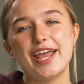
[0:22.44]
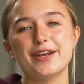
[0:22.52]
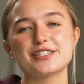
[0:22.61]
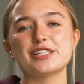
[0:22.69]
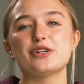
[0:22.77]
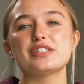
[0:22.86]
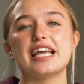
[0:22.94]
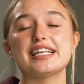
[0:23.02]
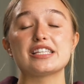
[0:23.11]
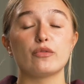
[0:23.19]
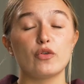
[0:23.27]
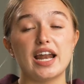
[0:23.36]
Here's a little
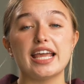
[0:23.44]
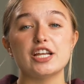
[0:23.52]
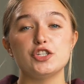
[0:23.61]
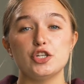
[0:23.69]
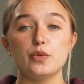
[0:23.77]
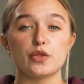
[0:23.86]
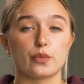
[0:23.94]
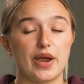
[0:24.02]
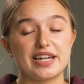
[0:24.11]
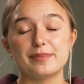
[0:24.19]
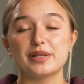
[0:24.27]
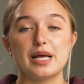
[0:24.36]
taste of what I can do with
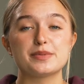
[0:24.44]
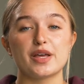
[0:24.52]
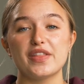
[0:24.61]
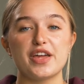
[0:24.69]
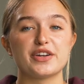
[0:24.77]
random clips on the